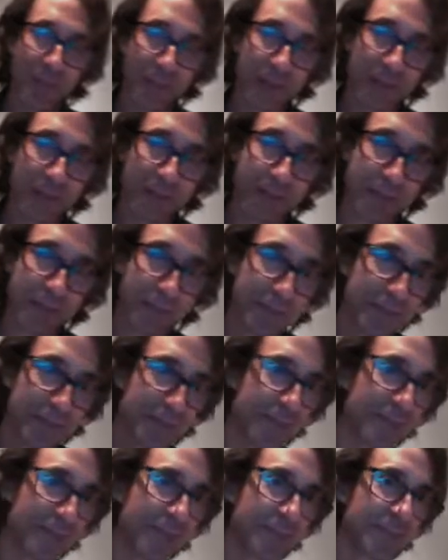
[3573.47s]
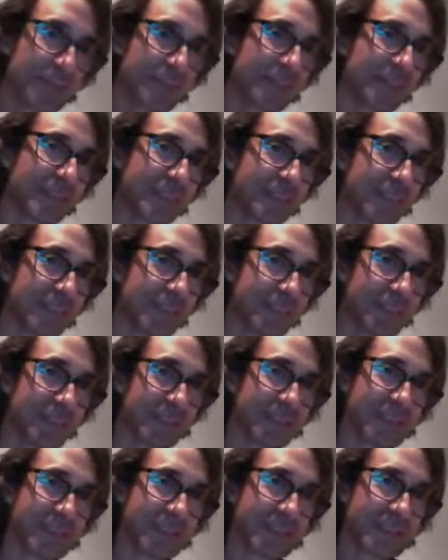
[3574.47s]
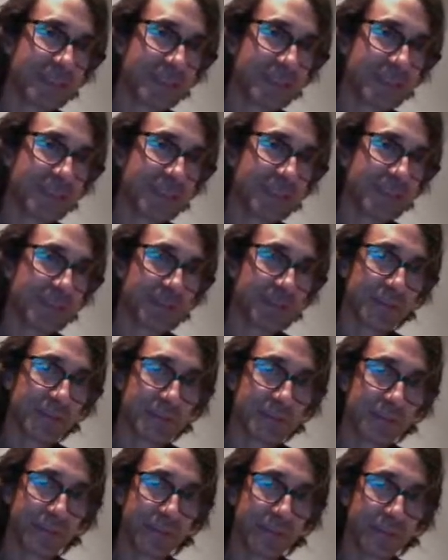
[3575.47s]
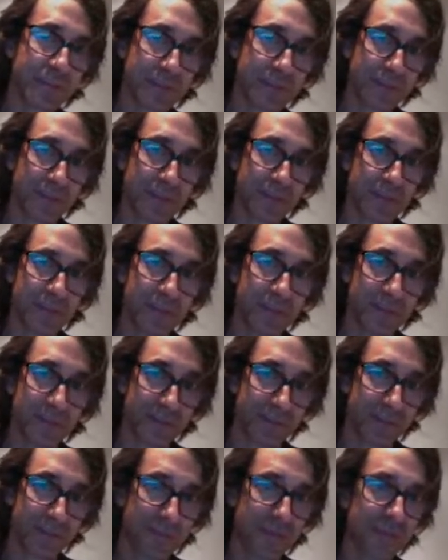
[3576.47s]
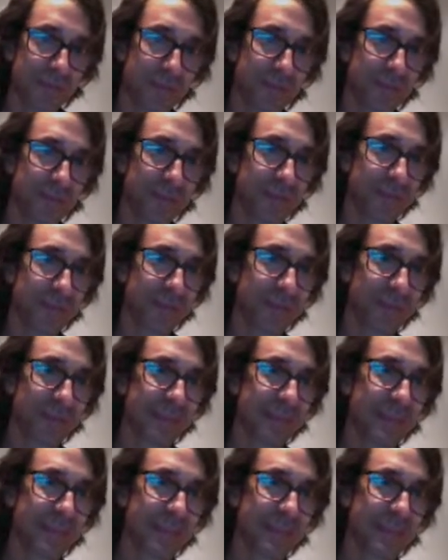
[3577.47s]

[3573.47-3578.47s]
(silent)